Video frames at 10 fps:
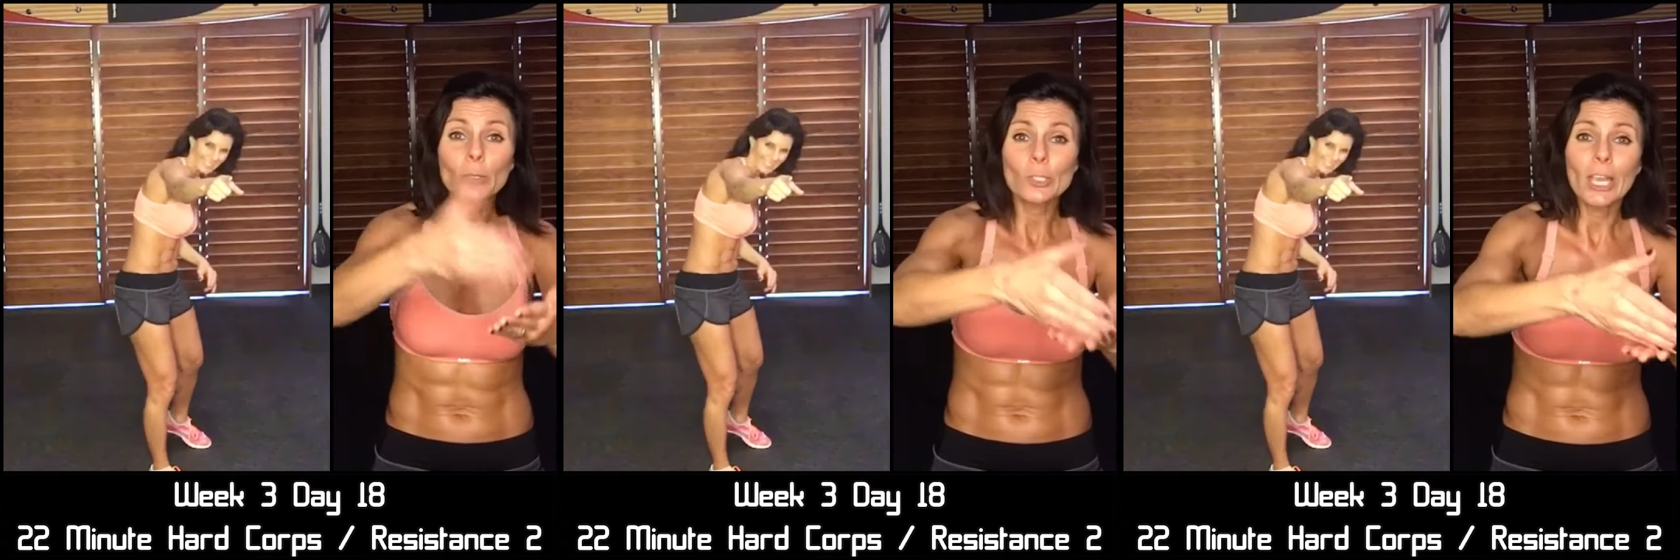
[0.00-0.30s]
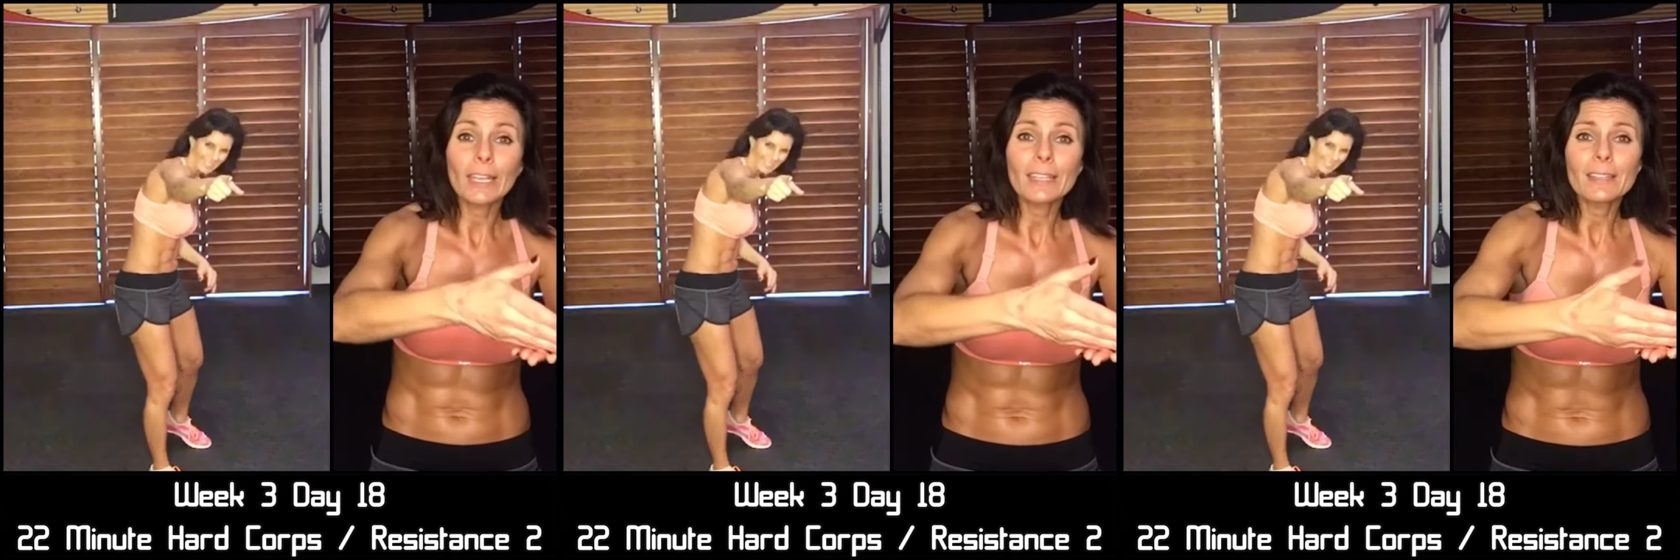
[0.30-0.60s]
your
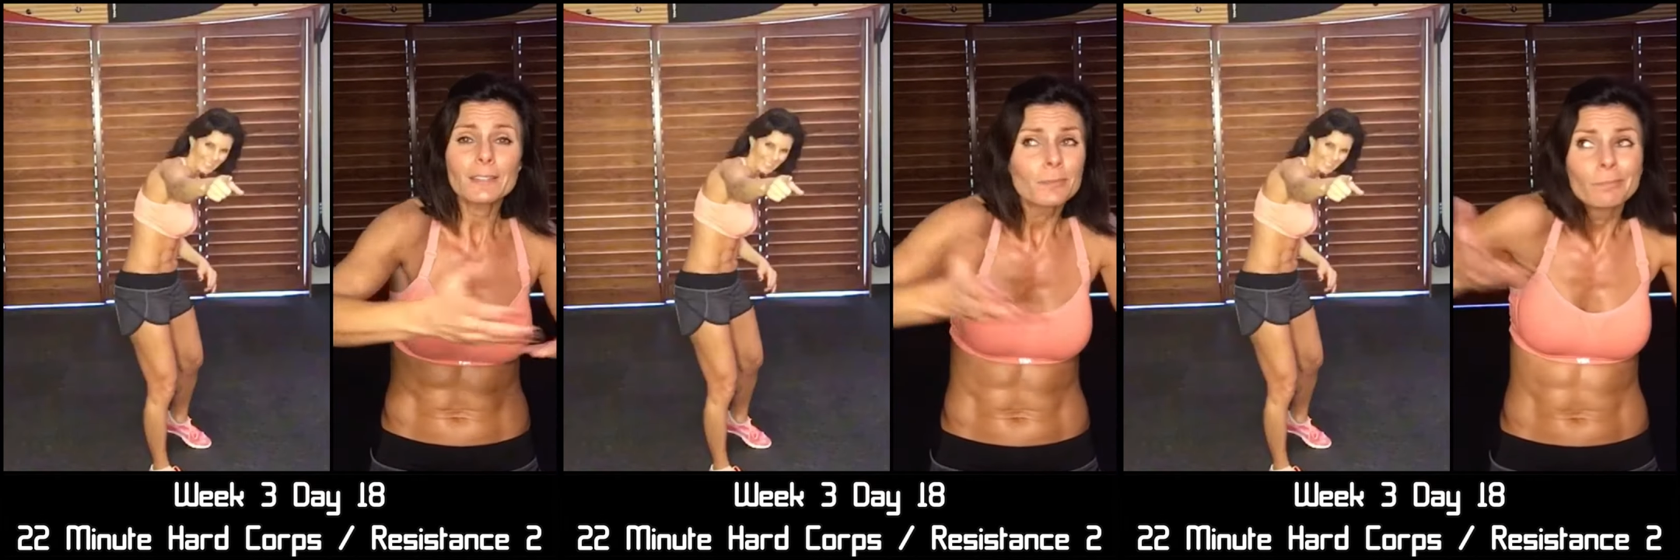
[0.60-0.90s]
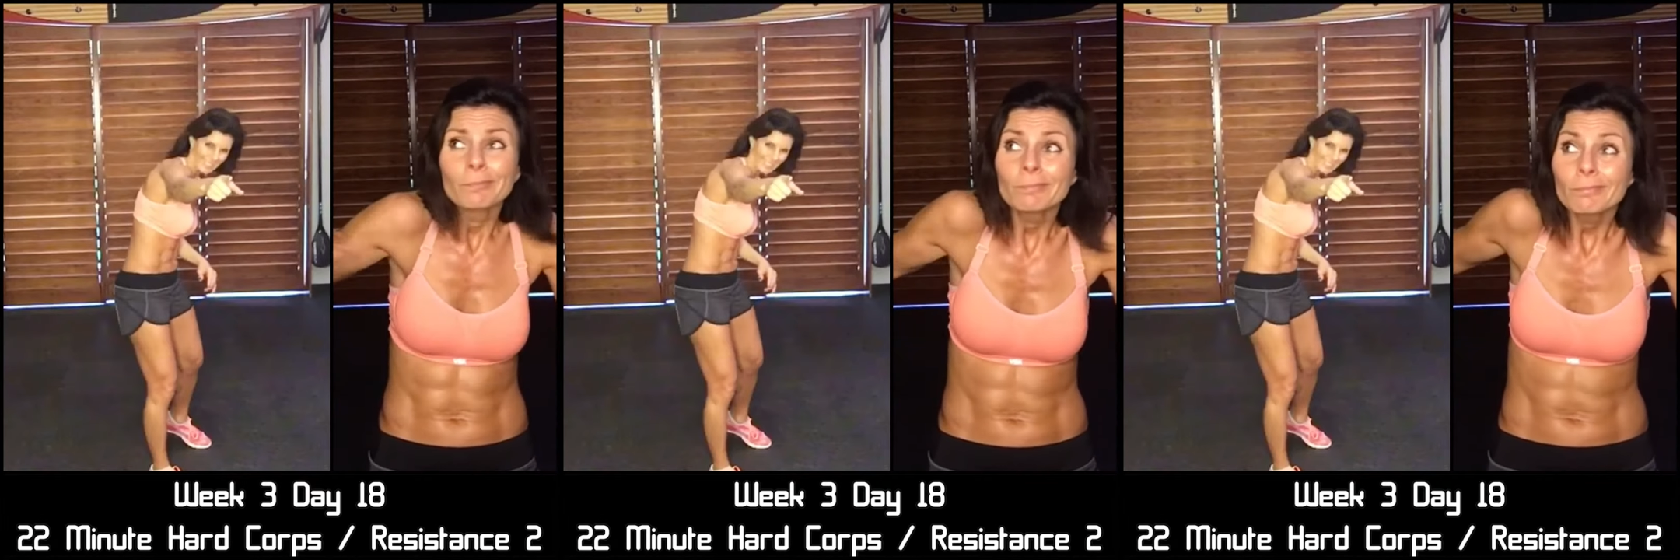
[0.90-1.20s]
check-ins?
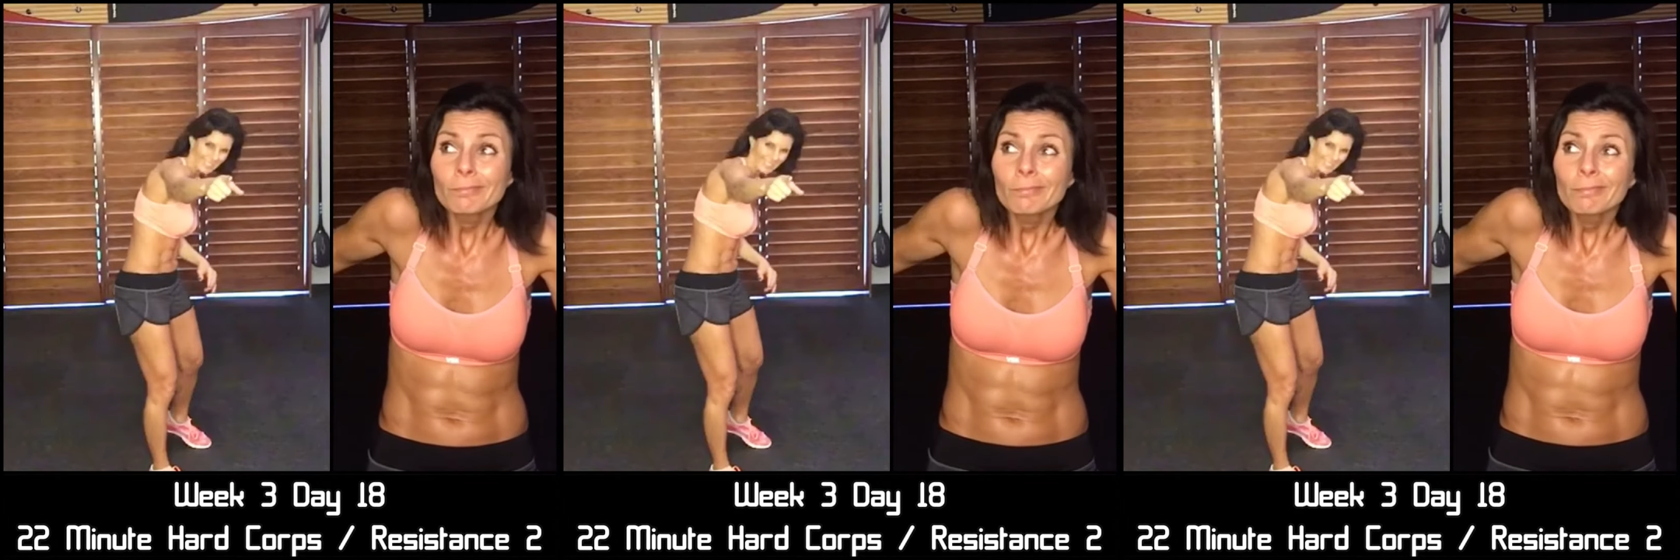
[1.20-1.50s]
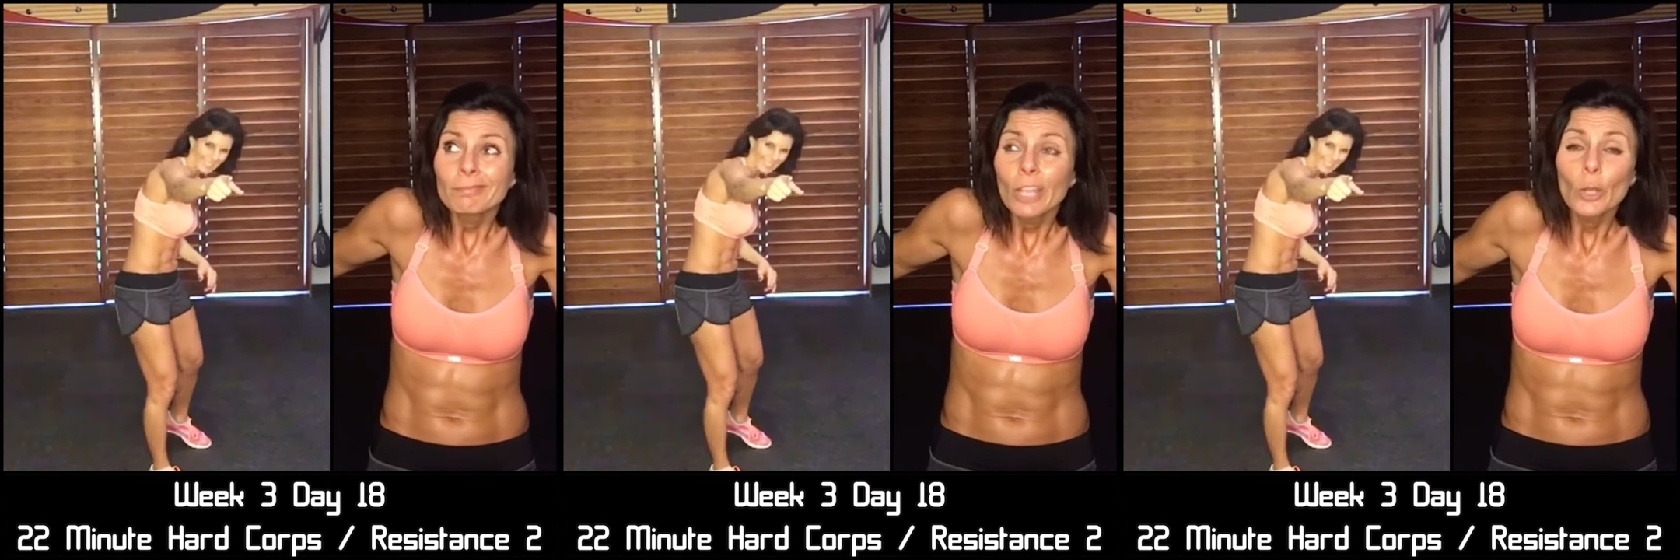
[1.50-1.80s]

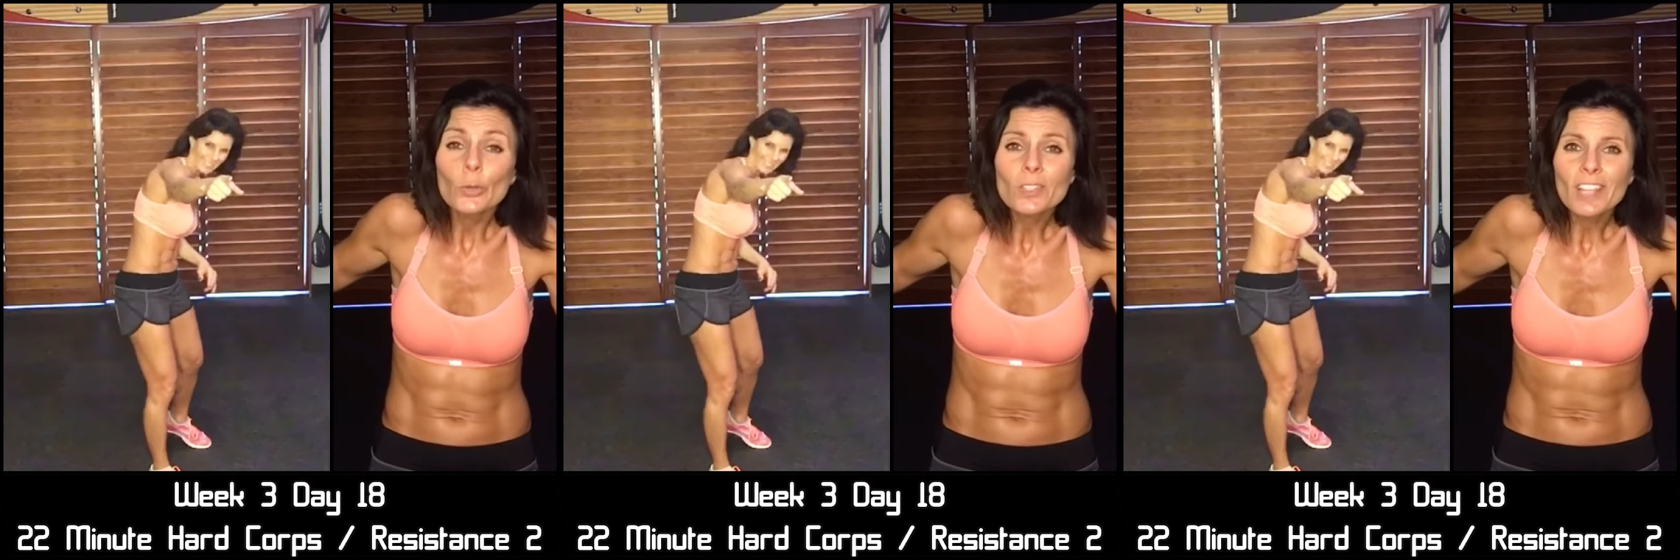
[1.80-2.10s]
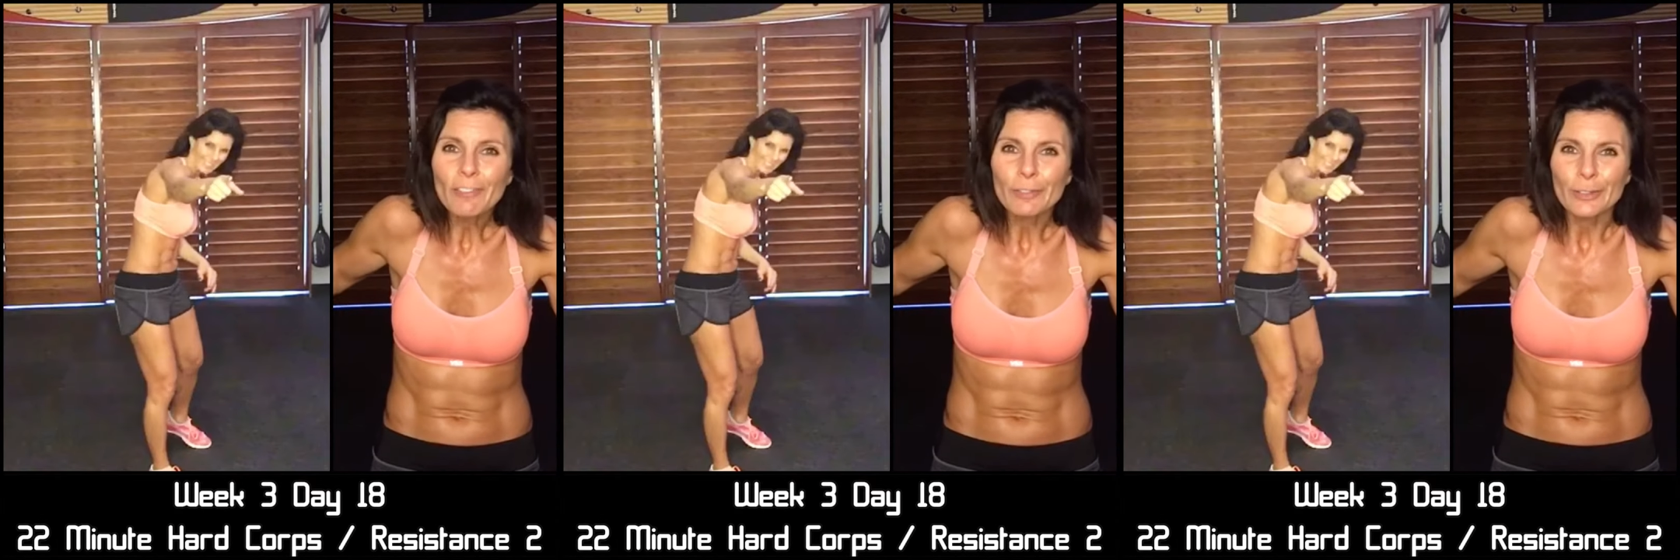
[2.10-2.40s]
Who
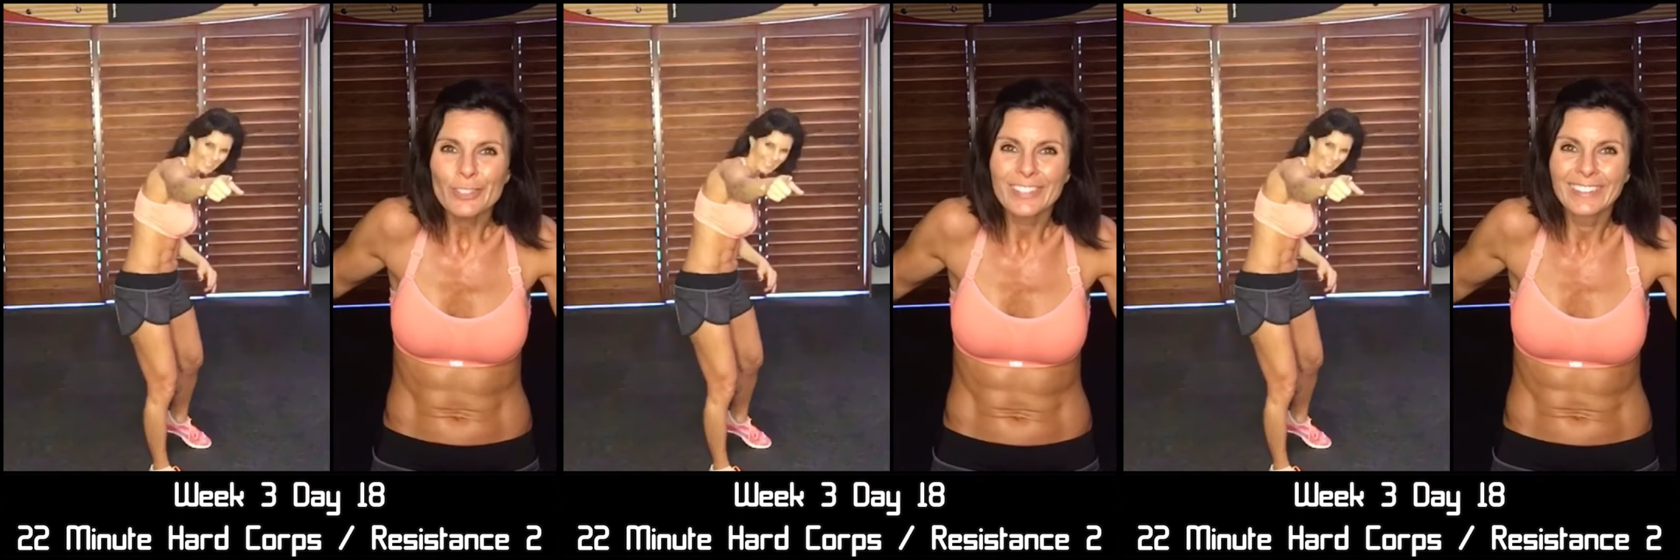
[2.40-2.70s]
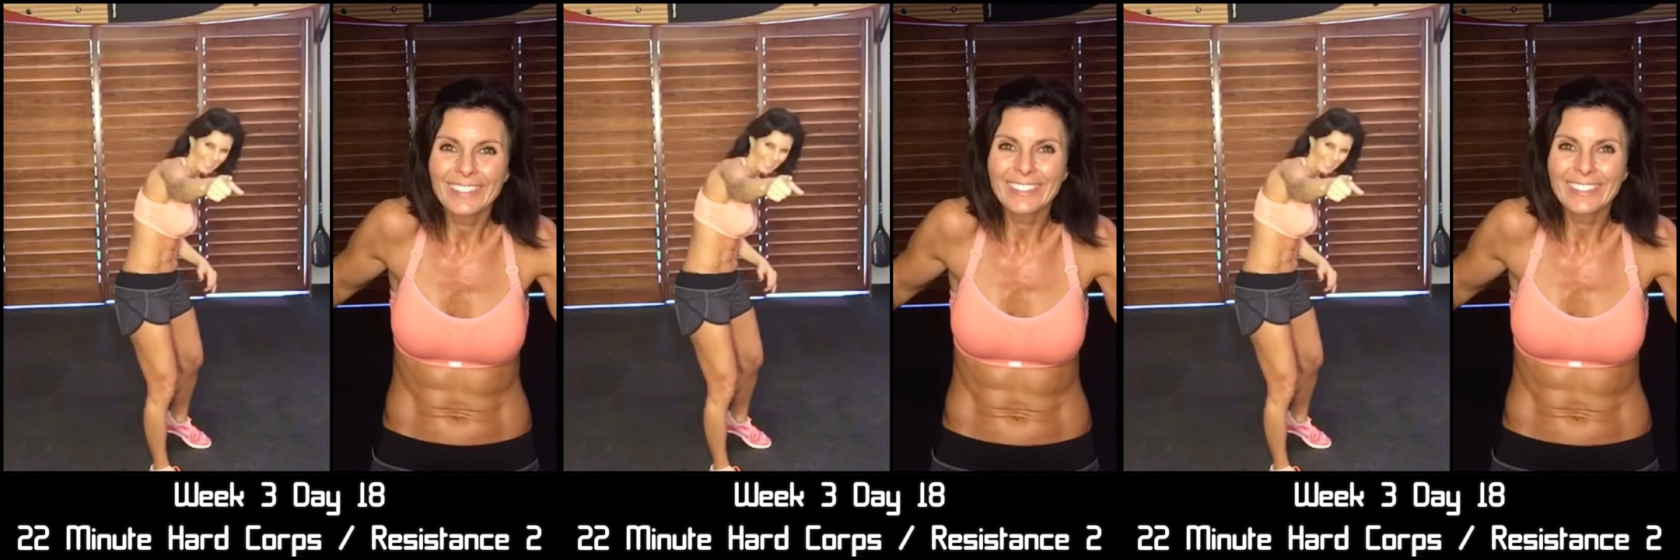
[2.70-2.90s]
suffers?